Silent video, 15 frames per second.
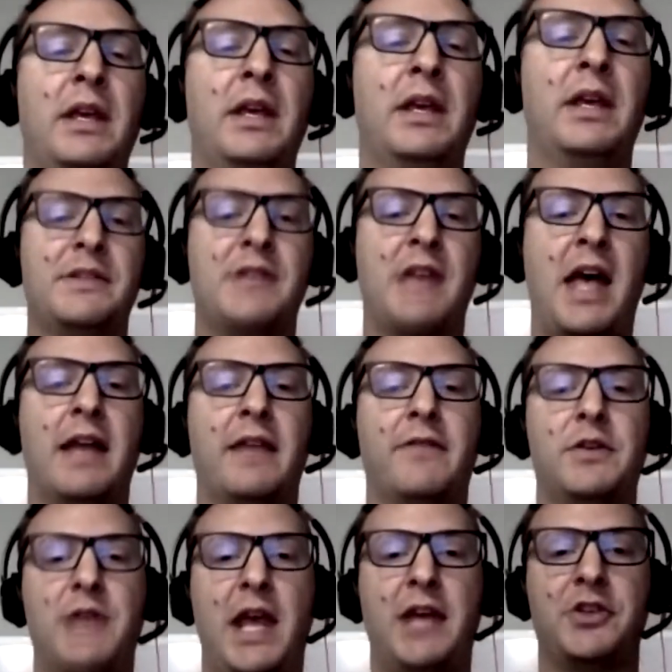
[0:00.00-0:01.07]
is that if
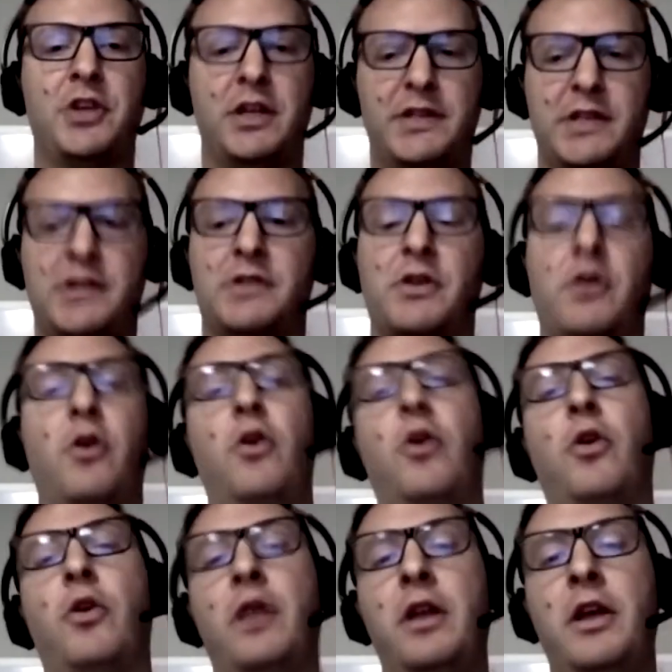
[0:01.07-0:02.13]
you take Genesis as a
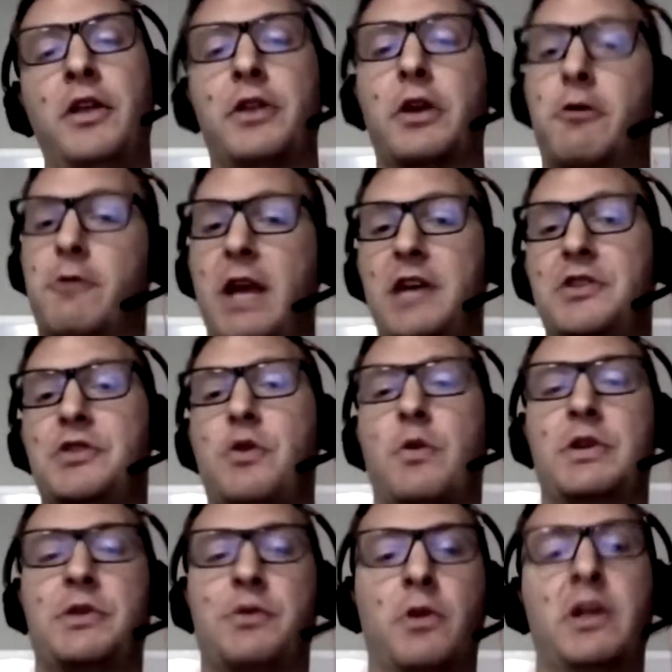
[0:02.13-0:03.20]
whole, the creation
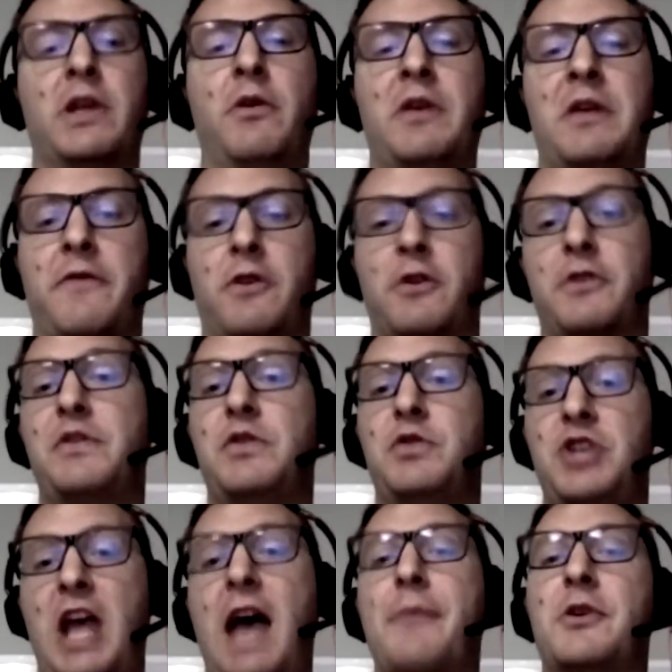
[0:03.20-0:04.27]
story is really only the first few
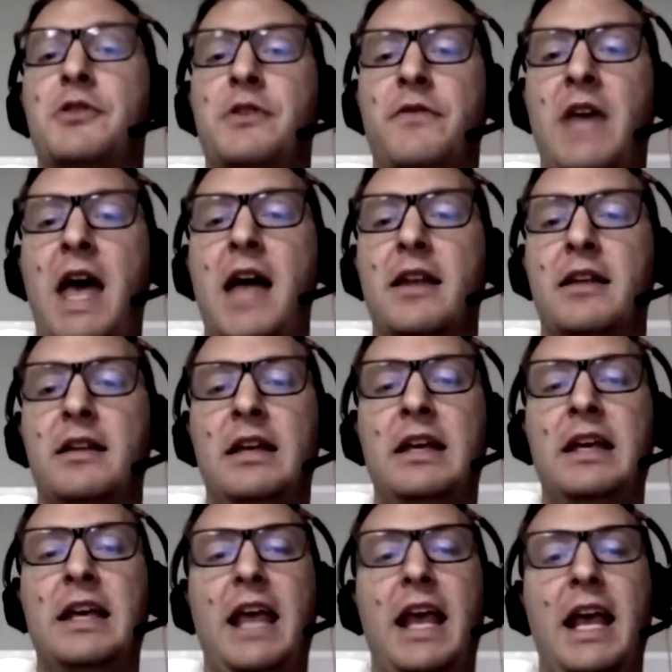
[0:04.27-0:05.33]
chapters of that.
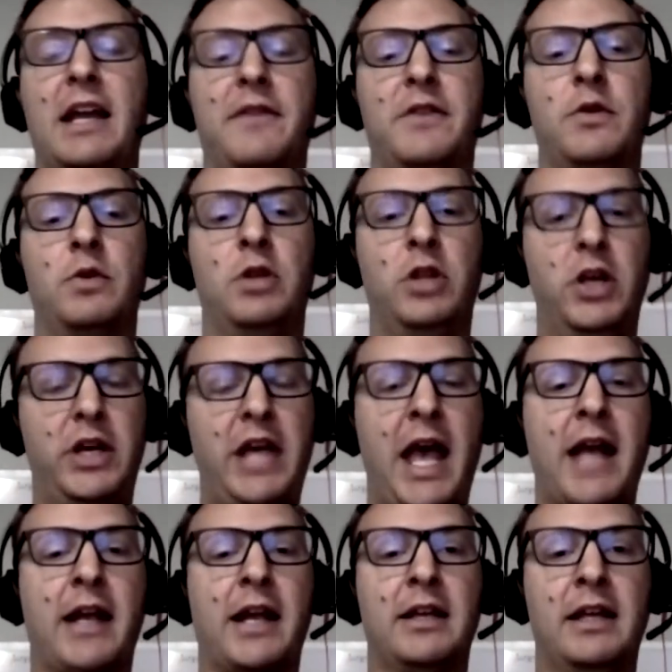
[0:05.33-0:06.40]
And if you look
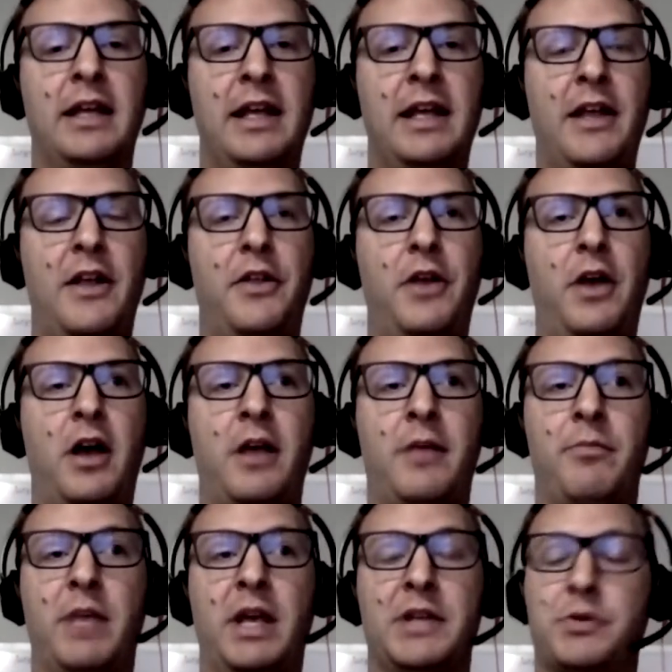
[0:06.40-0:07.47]
at it,
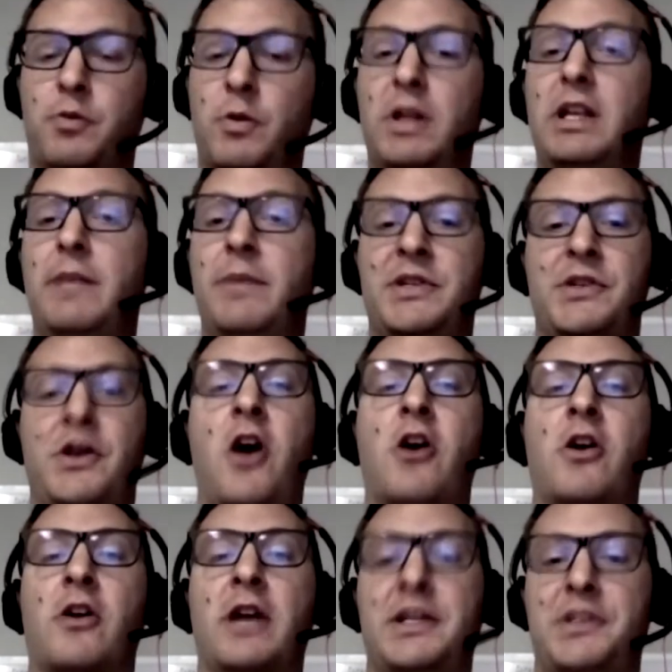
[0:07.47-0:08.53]
it's really
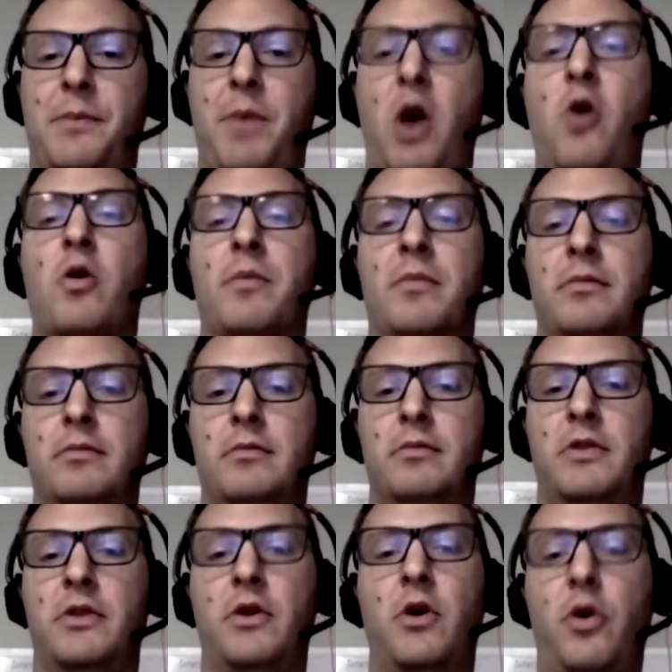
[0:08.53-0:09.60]
bizarre. It's a poem.
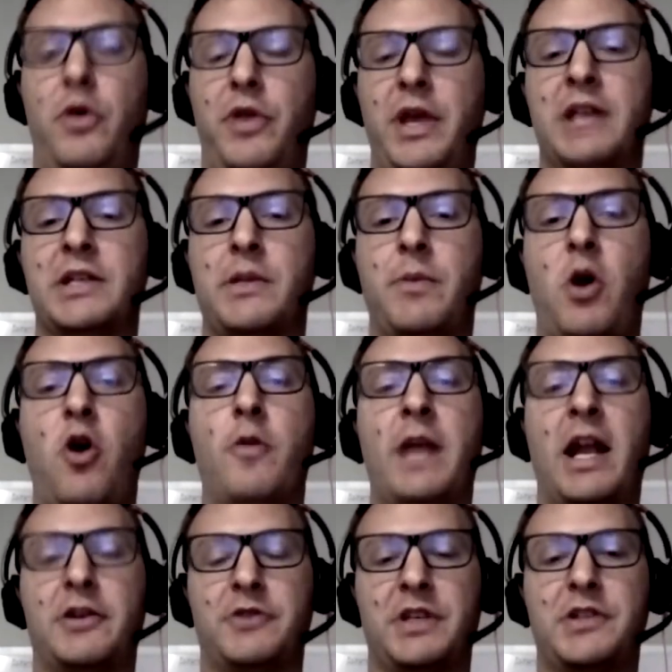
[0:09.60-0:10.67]
The whole thing is a poem
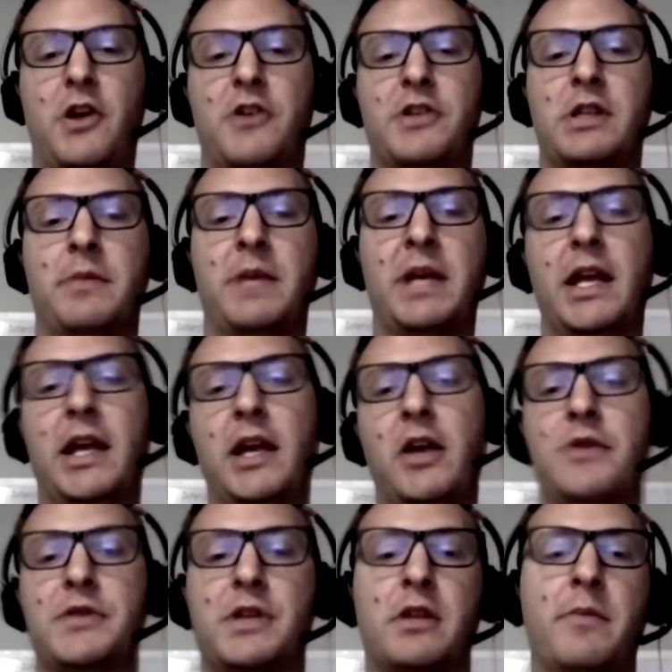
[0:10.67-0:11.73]
that actually starts in the beginning,
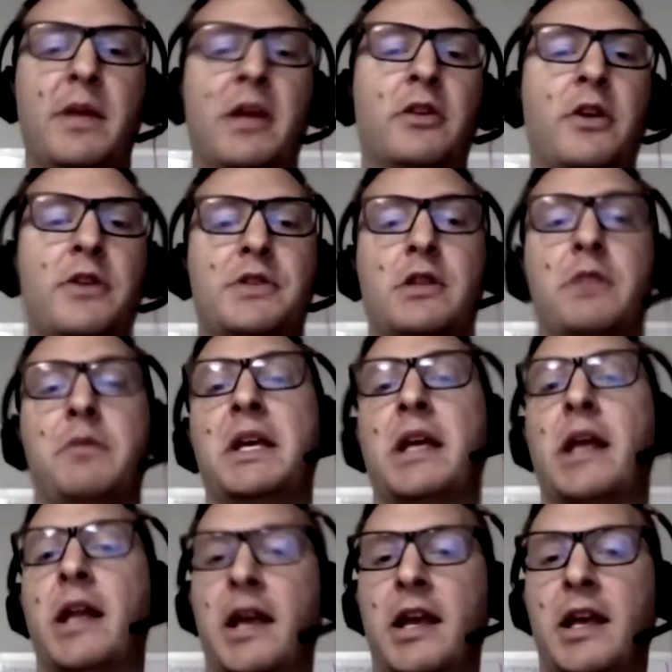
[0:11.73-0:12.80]
goes to the middle, goes to the
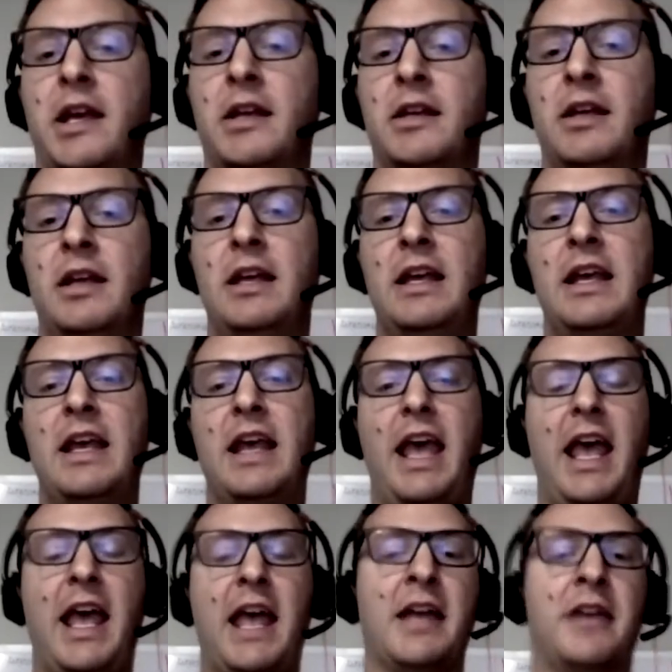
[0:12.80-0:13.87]
beginning again.
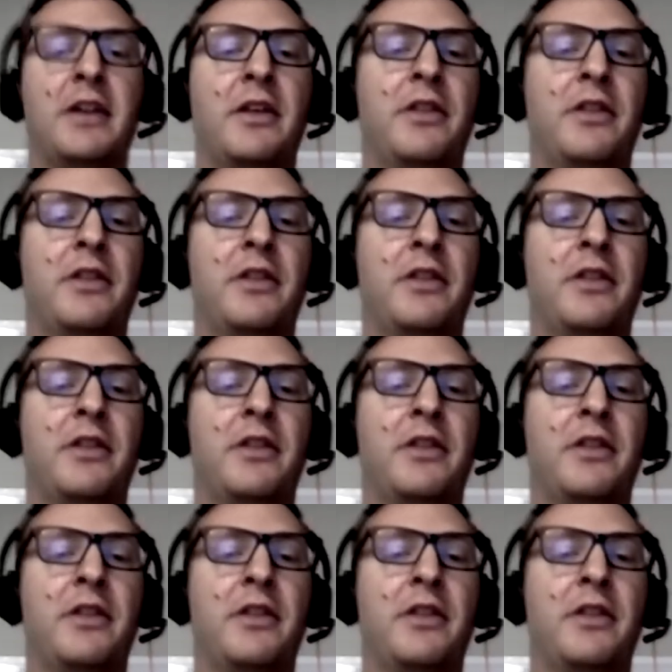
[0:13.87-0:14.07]
And